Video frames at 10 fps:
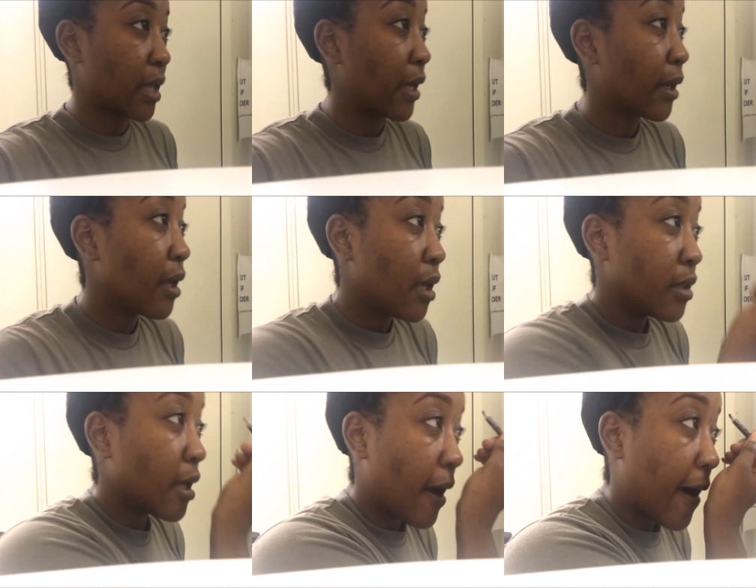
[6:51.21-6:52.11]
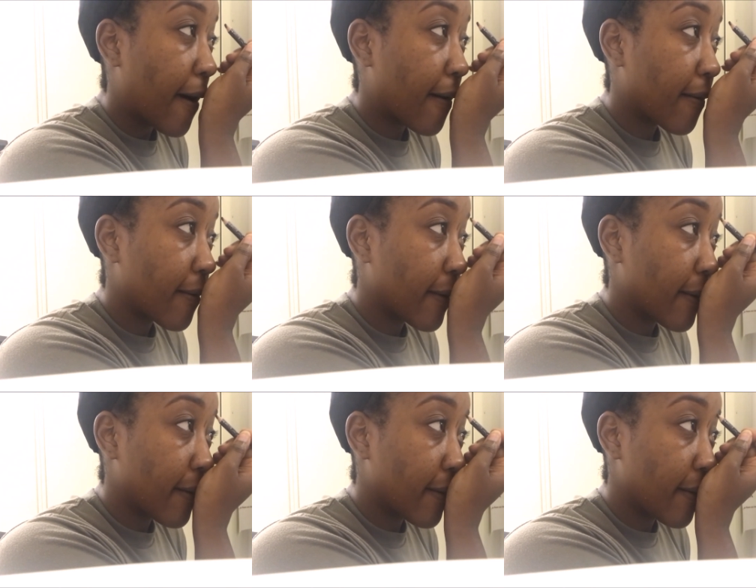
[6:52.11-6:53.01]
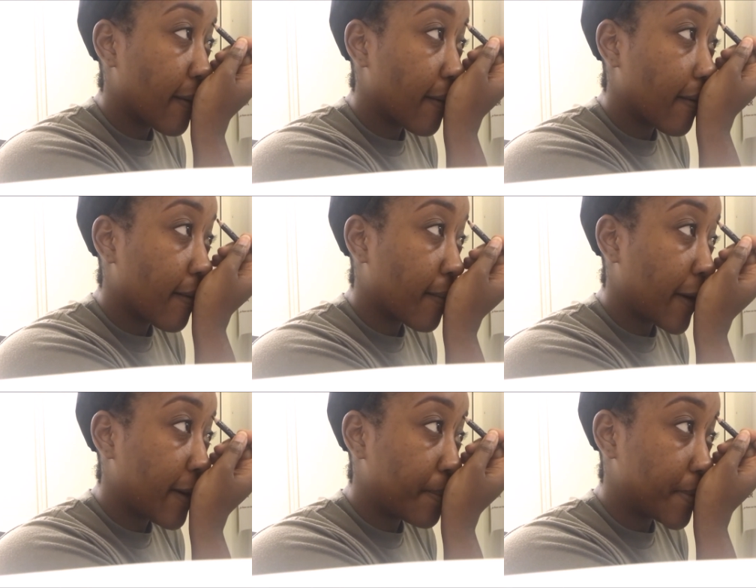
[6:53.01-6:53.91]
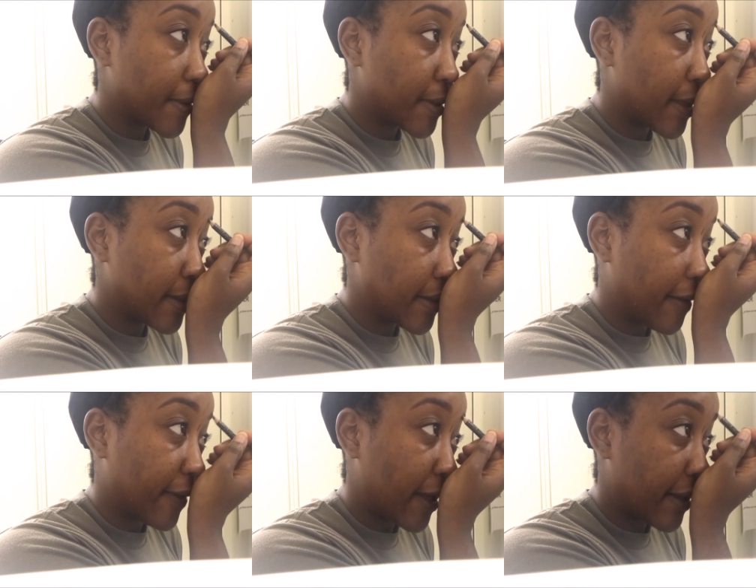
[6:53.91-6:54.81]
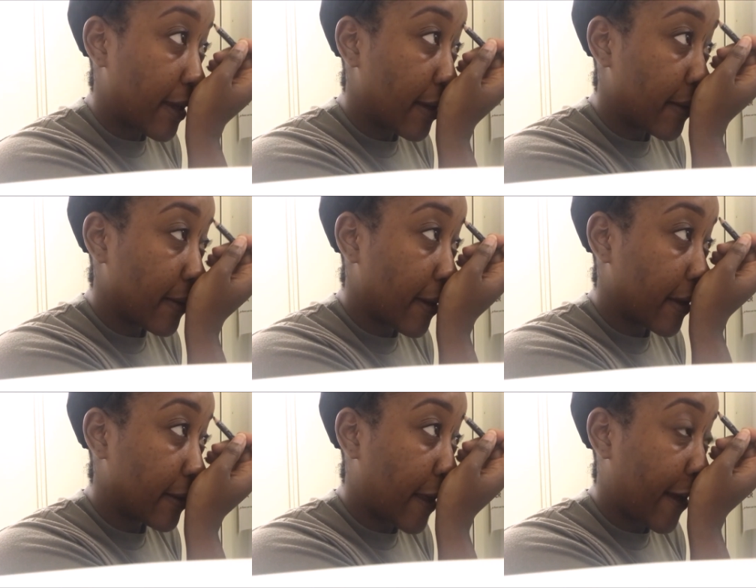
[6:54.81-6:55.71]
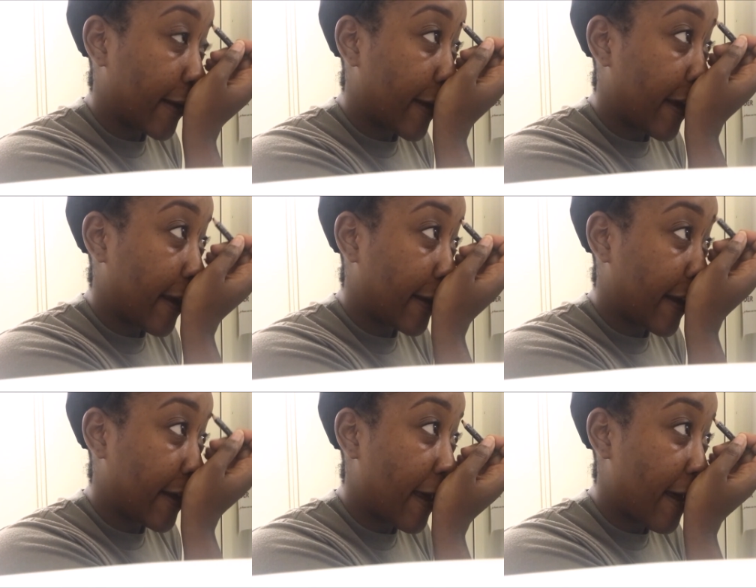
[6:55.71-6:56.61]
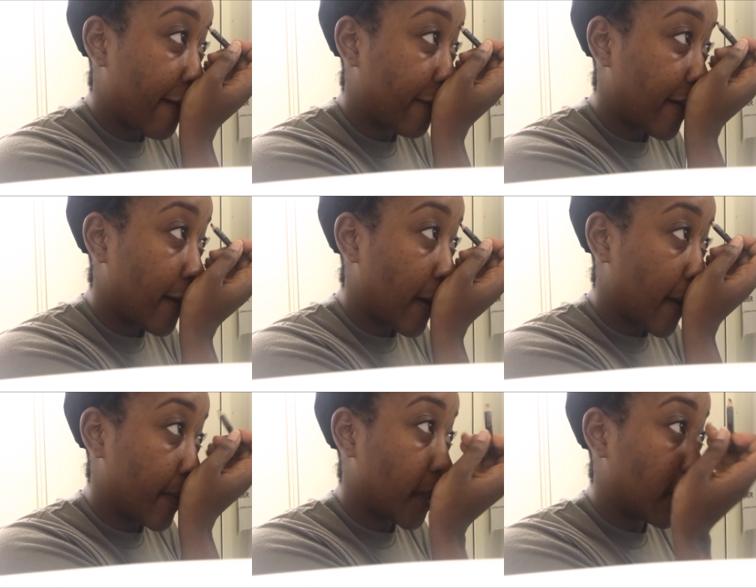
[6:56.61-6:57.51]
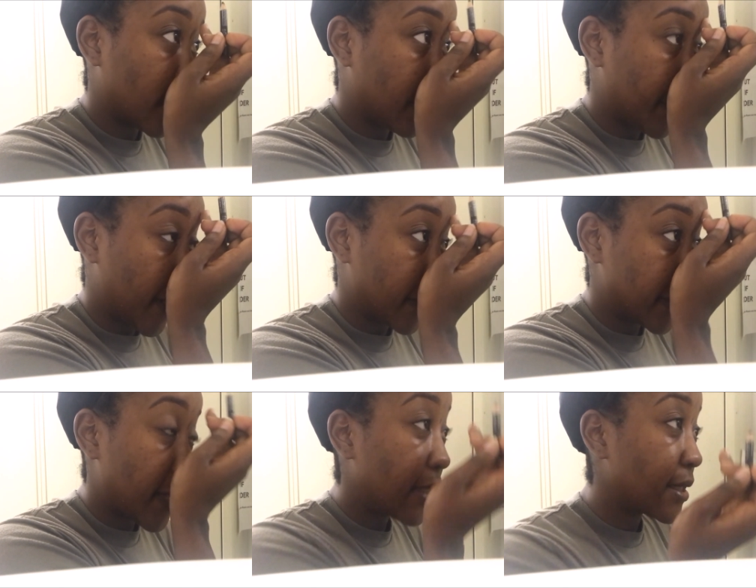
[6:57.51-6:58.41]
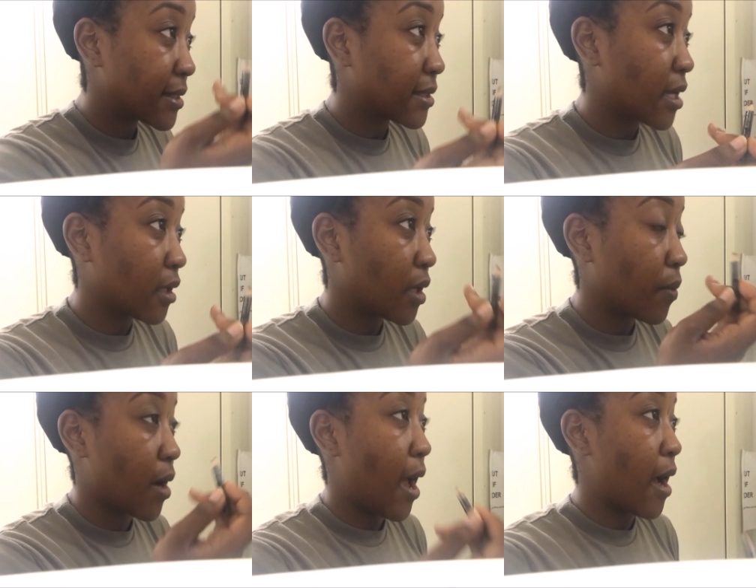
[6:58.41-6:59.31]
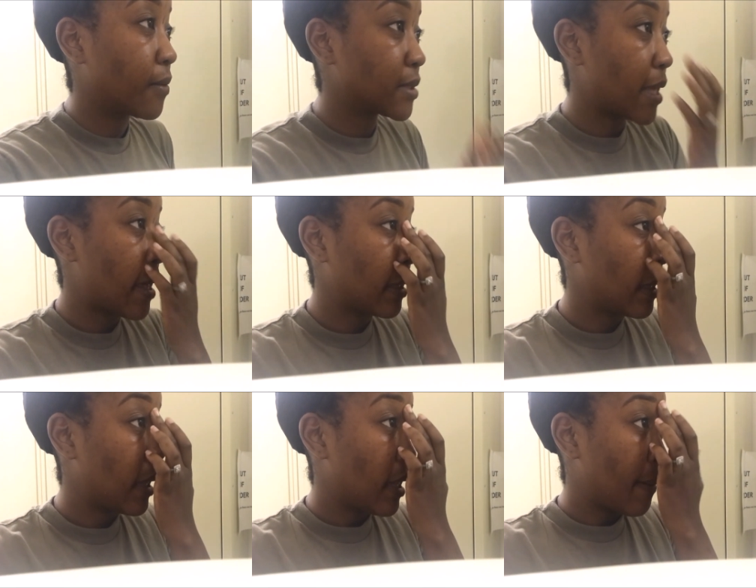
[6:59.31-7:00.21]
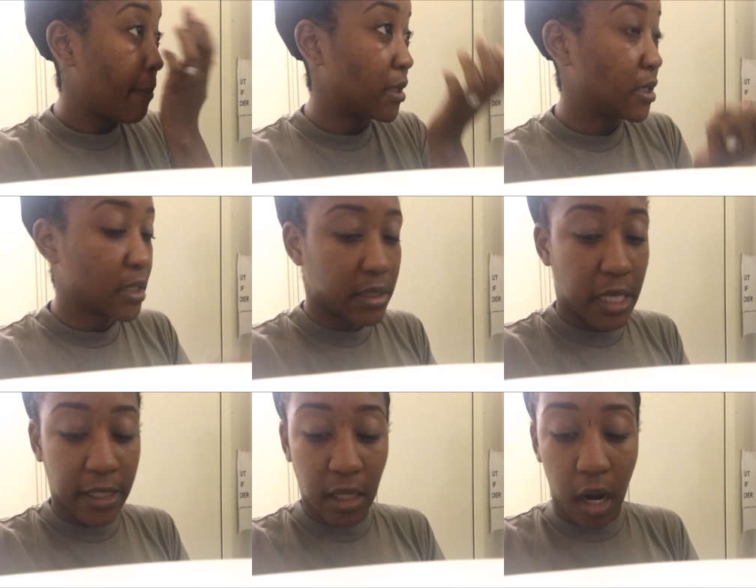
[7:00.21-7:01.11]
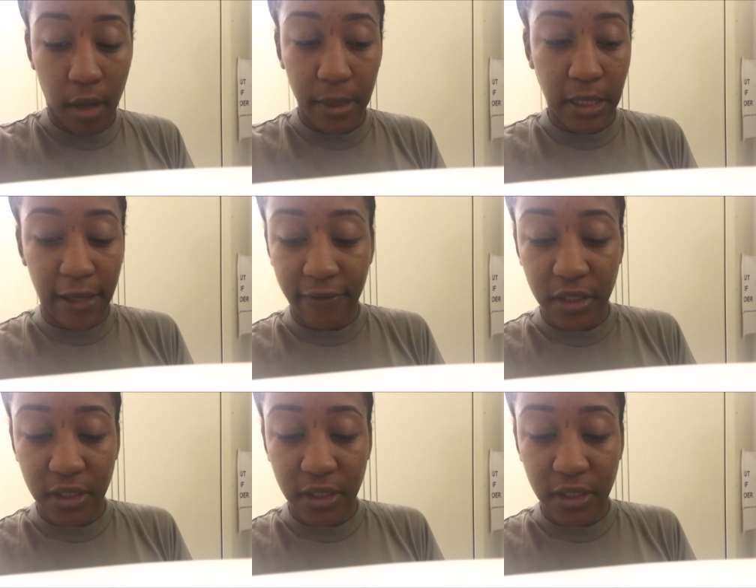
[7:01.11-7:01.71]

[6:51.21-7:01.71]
Like, there are rapes and stuff like that can and have went on in the barracks. Not necessarily where I was at, but just in the Army life